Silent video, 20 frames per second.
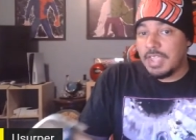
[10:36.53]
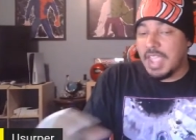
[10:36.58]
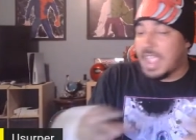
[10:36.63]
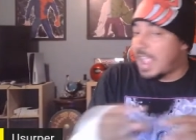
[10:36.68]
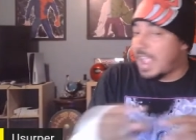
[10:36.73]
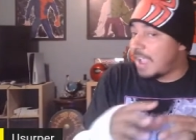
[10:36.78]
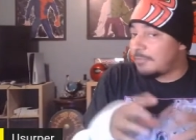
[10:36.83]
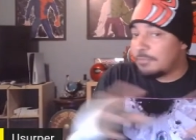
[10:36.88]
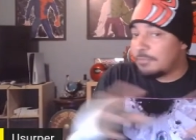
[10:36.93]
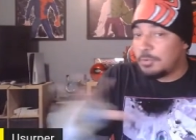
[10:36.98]

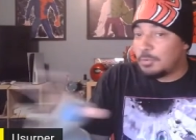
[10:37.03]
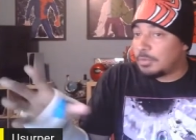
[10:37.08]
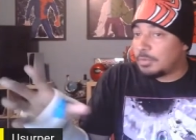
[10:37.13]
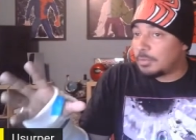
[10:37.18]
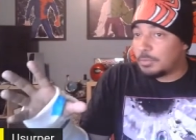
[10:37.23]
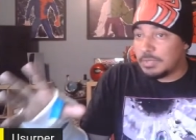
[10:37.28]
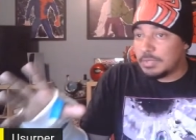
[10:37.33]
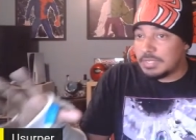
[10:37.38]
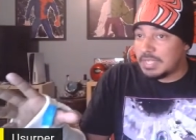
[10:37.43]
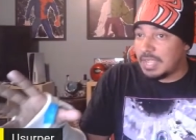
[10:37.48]

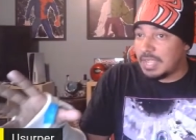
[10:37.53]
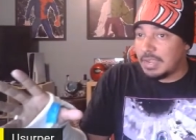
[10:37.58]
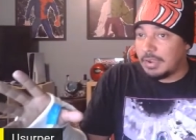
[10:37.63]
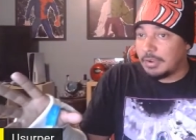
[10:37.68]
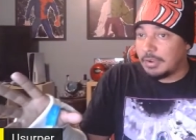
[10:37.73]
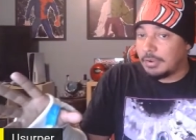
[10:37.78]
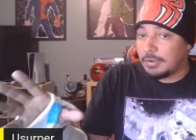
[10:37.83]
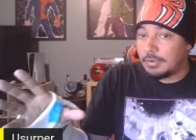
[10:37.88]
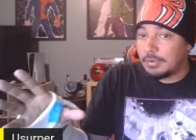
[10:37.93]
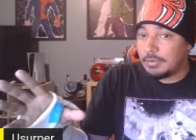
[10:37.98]
Everyone was
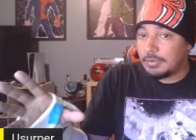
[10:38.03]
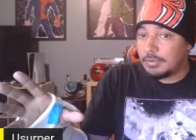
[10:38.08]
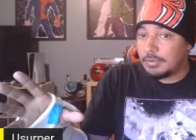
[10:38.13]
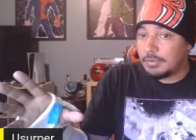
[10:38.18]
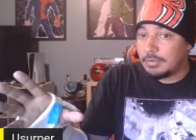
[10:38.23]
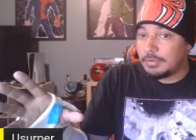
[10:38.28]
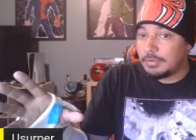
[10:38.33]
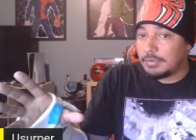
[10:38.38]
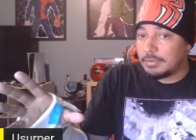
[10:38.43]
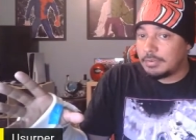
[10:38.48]
there
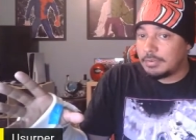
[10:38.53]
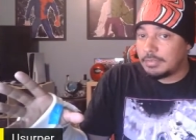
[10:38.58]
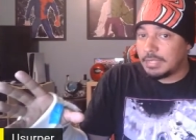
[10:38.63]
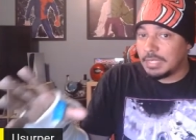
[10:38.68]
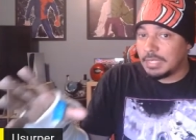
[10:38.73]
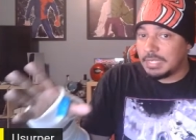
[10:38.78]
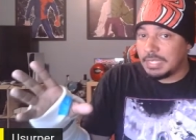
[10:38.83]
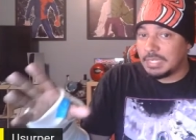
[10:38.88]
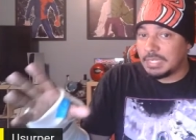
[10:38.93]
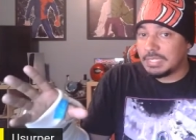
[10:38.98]

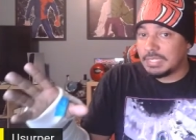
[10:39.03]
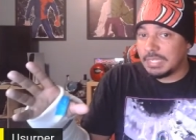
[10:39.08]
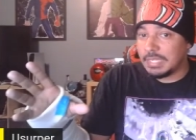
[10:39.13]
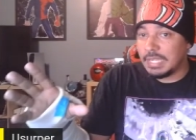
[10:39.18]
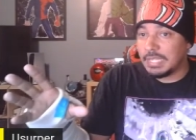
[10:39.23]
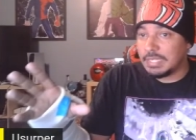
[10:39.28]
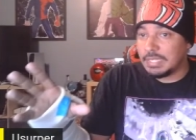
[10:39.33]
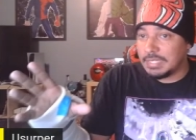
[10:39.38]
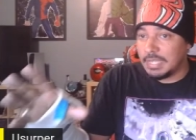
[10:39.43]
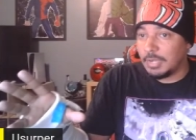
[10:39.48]
that needed to
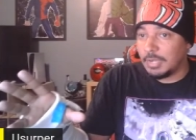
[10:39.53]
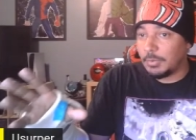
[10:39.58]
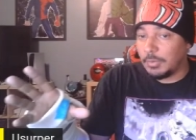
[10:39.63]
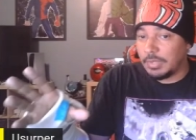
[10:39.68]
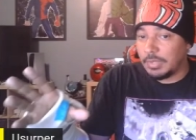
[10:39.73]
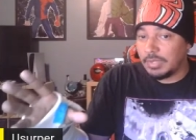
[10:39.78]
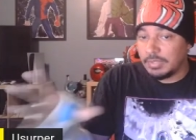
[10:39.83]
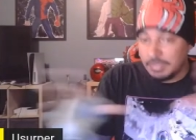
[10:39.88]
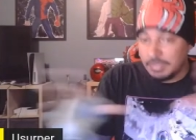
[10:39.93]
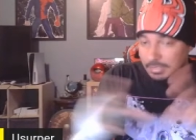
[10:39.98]
get dealt
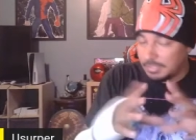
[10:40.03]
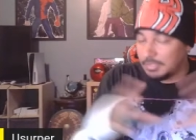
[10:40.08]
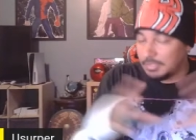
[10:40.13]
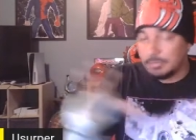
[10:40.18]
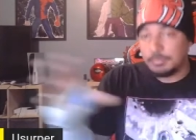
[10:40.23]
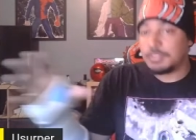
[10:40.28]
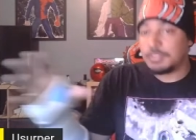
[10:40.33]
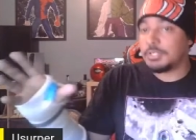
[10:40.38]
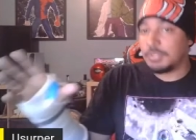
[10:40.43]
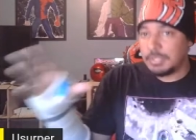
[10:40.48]
with. I mean, you know,
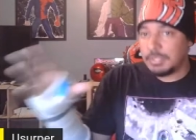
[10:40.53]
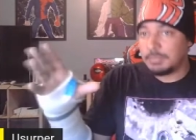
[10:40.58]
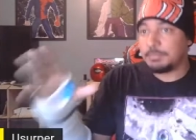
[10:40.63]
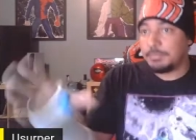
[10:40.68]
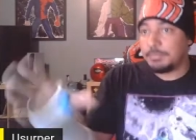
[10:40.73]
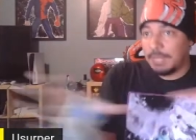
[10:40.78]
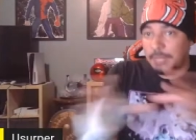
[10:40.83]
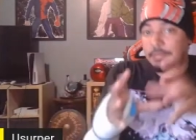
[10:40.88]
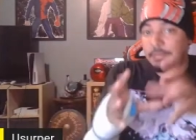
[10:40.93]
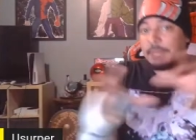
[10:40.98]
major- the
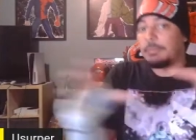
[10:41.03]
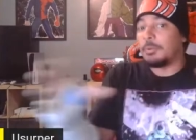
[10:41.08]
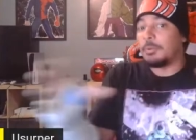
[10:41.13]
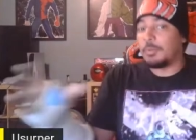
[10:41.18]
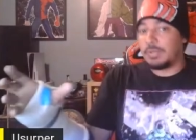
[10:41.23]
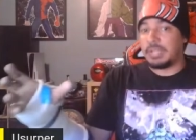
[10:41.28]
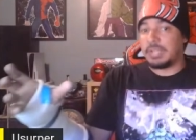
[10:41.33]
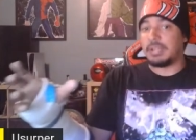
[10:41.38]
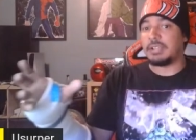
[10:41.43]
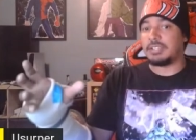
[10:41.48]
big people who
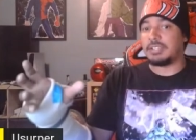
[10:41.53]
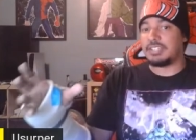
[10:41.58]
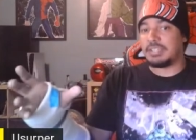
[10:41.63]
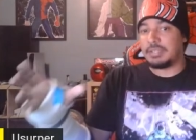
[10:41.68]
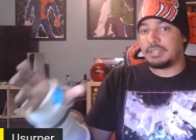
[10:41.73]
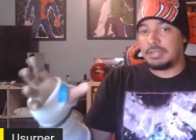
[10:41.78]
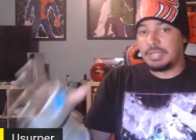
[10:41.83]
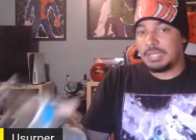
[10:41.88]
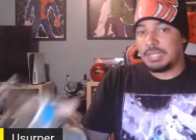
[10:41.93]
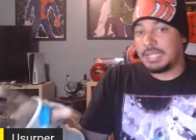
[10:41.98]
were there
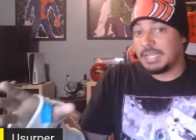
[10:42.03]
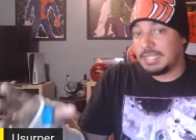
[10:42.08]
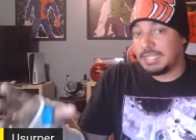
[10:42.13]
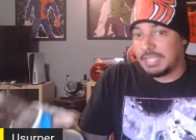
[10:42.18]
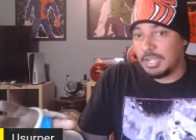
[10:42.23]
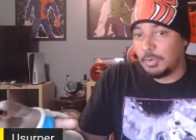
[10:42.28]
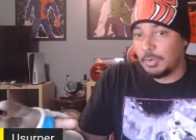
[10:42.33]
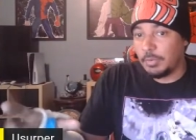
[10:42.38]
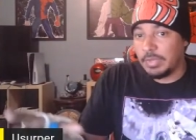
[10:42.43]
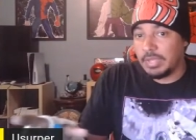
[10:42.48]
need to get
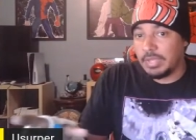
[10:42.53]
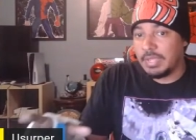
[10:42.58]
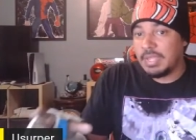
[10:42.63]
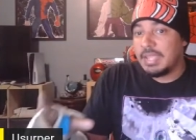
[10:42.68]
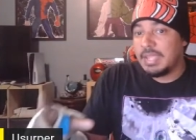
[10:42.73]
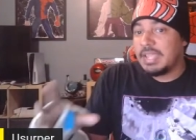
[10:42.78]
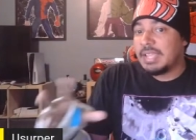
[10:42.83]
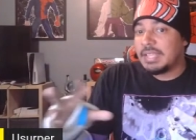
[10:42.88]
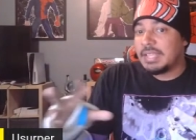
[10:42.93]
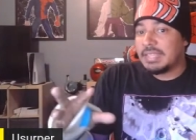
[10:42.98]
dealt with.
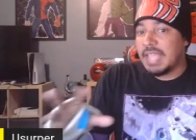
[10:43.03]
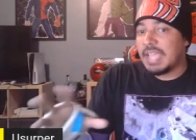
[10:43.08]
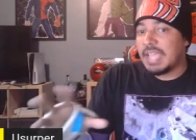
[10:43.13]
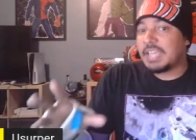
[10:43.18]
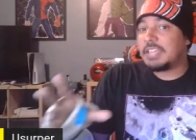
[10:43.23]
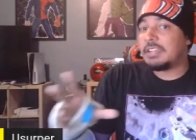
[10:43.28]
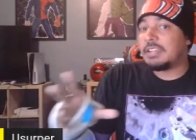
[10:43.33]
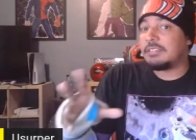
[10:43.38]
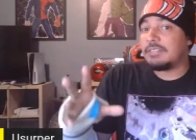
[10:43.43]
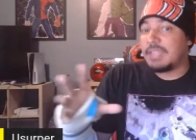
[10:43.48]
That
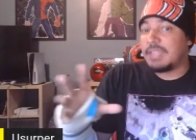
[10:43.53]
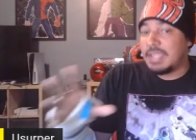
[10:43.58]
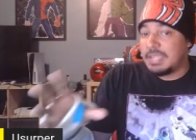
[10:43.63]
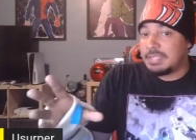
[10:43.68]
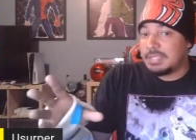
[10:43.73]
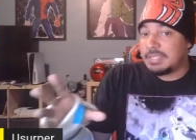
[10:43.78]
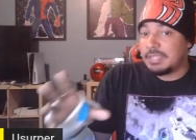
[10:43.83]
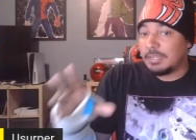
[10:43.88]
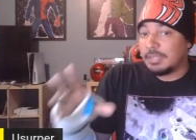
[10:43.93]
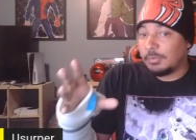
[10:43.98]
could have
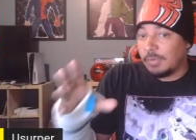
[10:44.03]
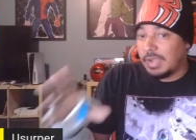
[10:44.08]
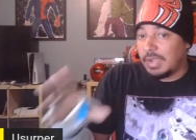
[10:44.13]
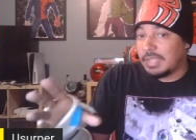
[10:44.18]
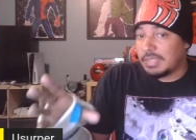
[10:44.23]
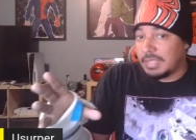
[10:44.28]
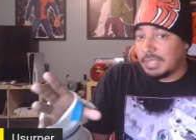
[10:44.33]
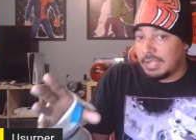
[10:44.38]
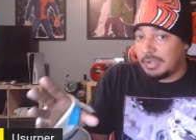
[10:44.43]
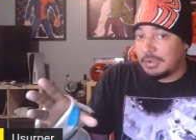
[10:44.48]
ended it
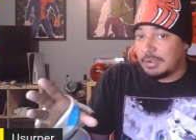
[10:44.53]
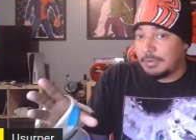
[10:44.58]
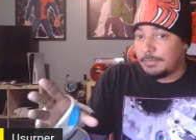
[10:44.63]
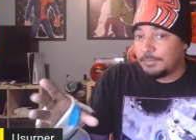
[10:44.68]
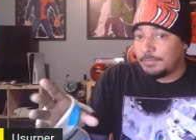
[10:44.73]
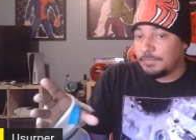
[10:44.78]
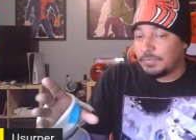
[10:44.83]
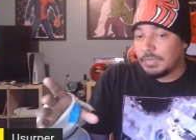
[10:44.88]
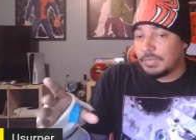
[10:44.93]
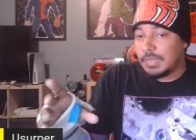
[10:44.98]
right there.
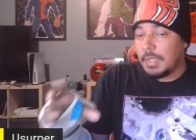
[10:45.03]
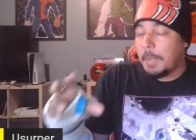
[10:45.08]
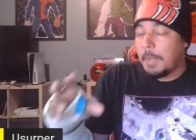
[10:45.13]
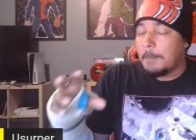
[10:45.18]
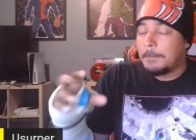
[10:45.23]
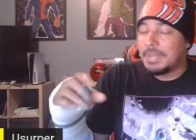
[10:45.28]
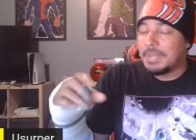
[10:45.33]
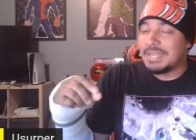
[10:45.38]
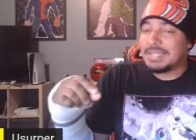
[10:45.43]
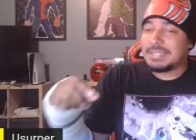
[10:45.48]

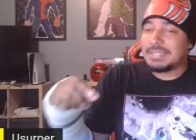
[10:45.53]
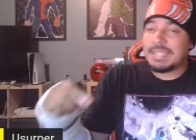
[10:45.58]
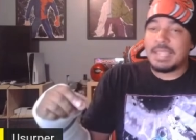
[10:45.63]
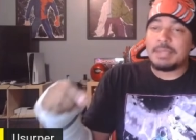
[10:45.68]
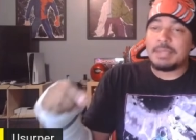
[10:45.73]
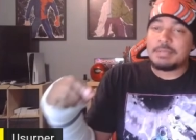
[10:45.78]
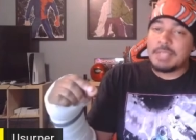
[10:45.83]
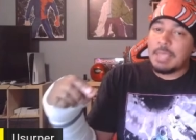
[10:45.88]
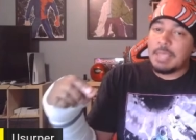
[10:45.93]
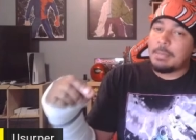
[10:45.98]
But at the
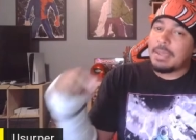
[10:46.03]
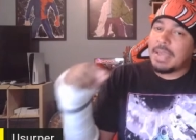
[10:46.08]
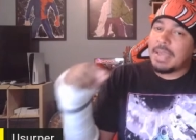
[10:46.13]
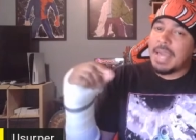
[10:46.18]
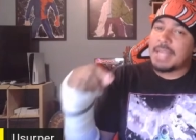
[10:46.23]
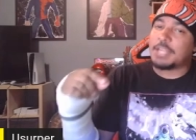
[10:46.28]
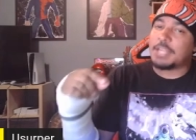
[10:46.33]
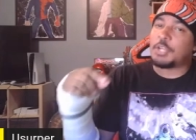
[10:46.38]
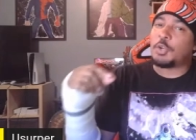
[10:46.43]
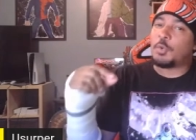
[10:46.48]
same time, I
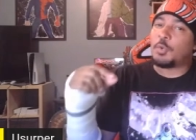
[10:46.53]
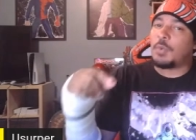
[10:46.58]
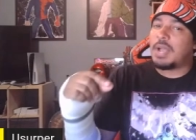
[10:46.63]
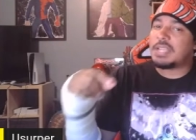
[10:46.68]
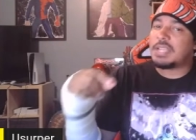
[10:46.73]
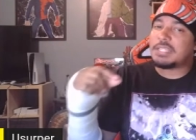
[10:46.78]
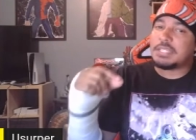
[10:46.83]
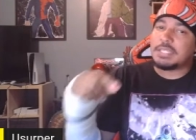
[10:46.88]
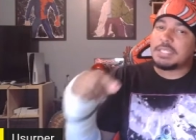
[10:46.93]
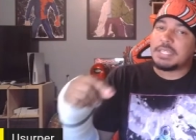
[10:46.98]
kind of know why
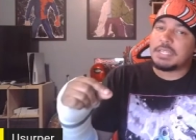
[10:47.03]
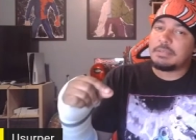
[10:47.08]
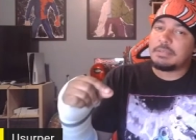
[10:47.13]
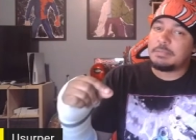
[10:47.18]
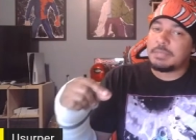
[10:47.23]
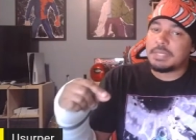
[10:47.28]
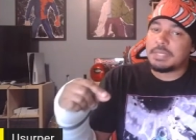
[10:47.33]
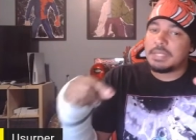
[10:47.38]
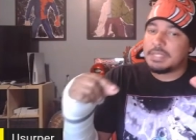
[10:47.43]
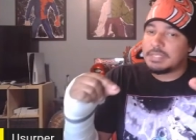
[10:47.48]
she didn't
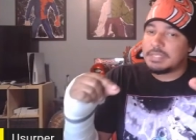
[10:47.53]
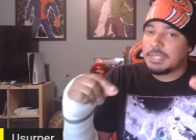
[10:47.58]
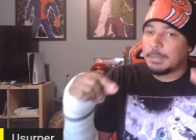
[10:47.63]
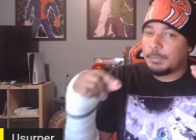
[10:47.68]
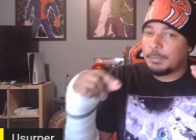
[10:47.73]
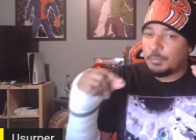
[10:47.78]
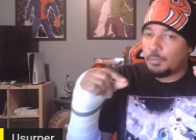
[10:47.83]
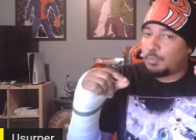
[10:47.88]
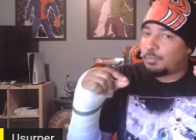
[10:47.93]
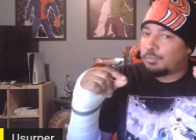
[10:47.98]
because that
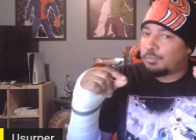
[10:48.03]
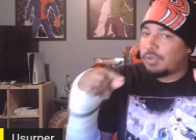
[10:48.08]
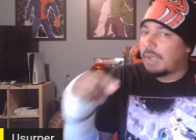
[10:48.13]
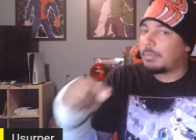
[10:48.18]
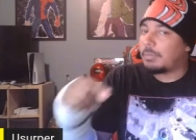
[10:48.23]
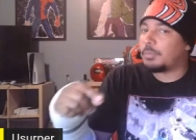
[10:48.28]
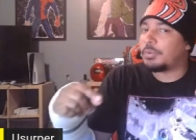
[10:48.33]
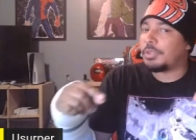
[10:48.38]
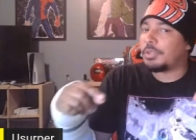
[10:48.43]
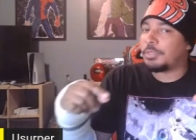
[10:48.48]

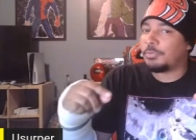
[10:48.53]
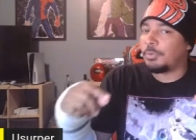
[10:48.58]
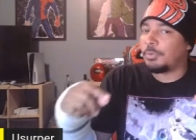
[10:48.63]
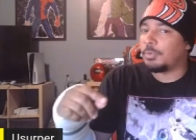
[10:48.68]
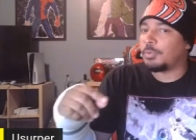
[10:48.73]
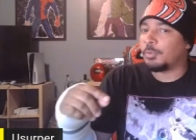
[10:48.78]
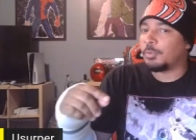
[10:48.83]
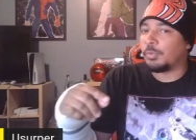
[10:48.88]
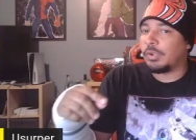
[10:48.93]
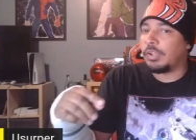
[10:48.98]
probably would have
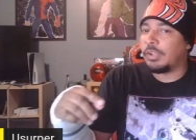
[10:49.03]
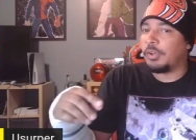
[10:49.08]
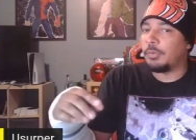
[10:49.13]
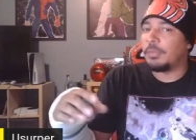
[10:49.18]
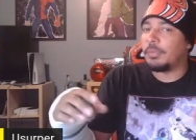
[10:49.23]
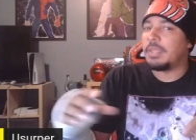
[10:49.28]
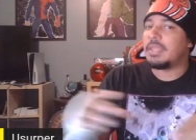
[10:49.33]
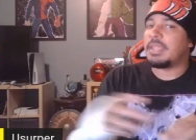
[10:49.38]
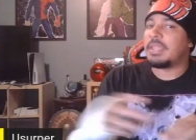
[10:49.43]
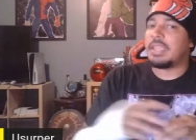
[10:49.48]
thrown the
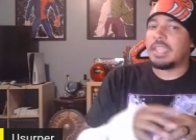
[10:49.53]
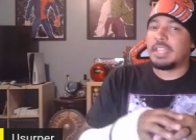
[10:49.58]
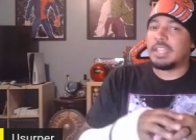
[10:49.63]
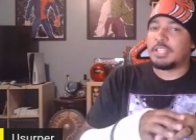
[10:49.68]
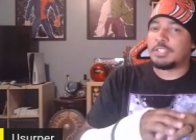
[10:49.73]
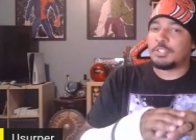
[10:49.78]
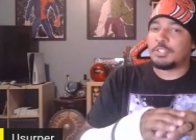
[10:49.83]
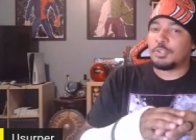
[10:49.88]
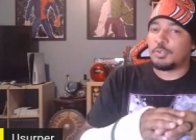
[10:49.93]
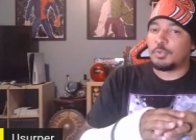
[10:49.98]
realm
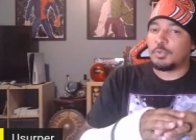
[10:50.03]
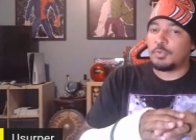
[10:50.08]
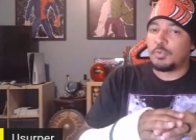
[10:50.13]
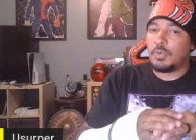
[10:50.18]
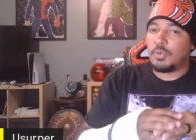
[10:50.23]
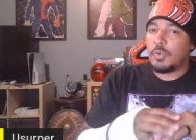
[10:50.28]
into